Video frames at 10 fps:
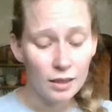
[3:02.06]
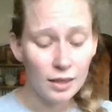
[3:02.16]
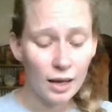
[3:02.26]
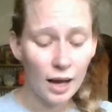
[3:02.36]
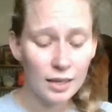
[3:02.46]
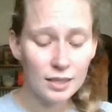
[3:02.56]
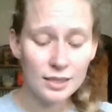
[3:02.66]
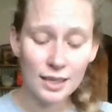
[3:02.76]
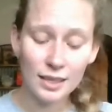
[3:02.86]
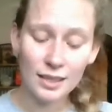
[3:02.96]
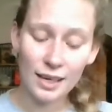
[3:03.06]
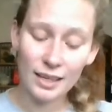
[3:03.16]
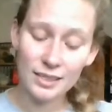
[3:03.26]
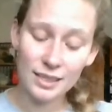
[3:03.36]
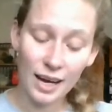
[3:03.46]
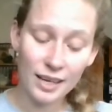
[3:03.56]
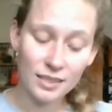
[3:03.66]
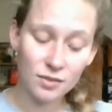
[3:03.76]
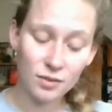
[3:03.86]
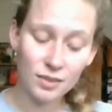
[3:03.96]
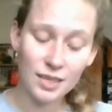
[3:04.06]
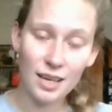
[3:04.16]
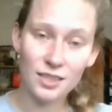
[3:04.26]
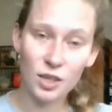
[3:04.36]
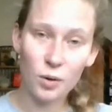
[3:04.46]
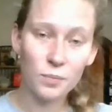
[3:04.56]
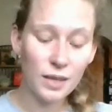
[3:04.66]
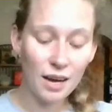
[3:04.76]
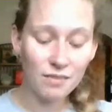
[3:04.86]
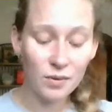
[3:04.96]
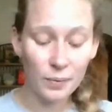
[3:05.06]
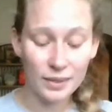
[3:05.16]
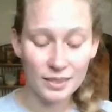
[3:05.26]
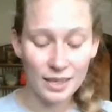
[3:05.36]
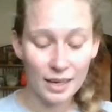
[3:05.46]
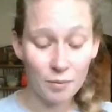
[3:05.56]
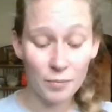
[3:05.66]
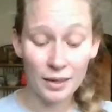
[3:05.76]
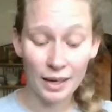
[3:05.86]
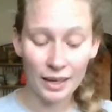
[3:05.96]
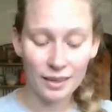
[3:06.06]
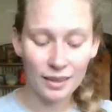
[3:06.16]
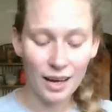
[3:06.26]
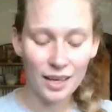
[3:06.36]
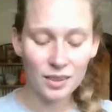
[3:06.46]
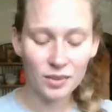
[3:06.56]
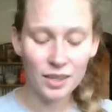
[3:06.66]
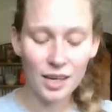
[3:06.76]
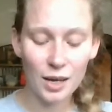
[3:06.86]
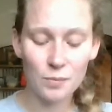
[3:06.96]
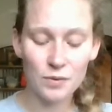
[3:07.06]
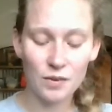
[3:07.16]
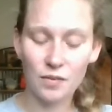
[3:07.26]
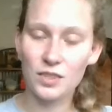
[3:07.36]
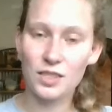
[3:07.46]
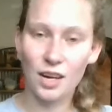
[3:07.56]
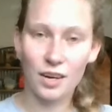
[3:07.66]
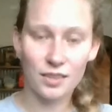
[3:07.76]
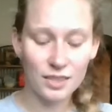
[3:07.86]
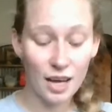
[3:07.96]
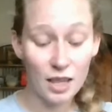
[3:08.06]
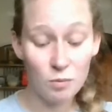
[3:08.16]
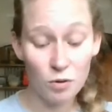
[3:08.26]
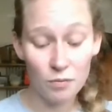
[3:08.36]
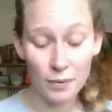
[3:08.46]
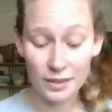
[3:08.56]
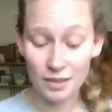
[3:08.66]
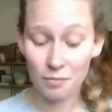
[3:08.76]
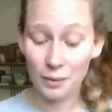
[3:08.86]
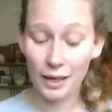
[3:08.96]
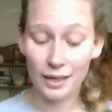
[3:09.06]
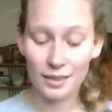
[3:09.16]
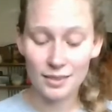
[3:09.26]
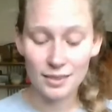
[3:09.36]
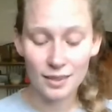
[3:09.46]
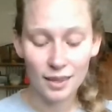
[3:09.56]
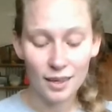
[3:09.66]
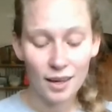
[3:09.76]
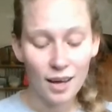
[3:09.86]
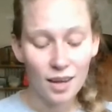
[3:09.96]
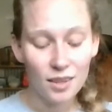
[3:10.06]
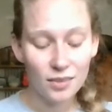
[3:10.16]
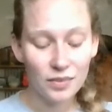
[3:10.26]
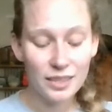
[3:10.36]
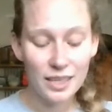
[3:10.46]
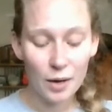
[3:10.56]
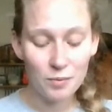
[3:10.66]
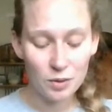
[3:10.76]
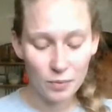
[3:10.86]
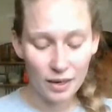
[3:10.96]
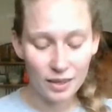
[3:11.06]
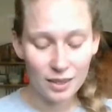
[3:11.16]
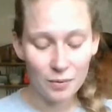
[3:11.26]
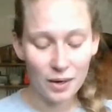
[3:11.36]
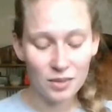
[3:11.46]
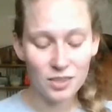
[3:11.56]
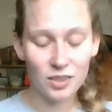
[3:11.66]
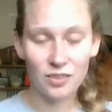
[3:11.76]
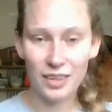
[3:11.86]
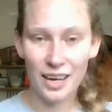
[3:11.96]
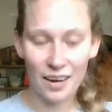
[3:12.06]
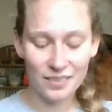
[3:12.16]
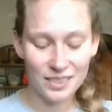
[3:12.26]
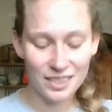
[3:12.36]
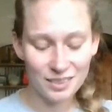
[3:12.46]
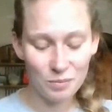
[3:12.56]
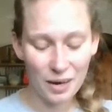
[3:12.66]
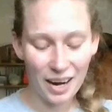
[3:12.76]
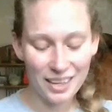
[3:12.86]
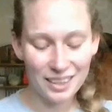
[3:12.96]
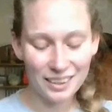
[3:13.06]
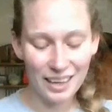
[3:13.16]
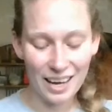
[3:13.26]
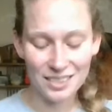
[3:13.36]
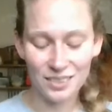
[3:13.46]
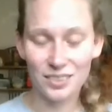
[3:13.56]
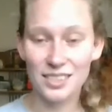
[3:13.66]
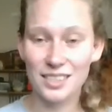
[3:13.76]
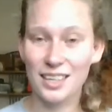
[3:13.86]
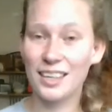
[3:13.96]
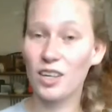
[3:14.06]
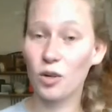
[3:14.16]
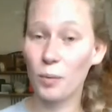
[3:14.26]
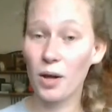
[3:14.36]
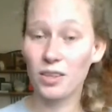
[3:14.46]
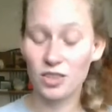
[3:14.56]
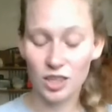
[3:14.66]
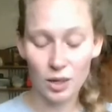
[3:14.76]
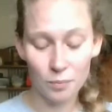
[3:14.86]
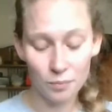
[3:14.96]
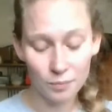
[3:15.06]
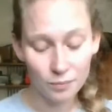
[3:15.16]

They had to study the night skies through their telescopes every Wednesday at midnight and learn the names of different stars and the movement of planets. 3 times a week they went out to the greenhouses behind the castle to study herbology,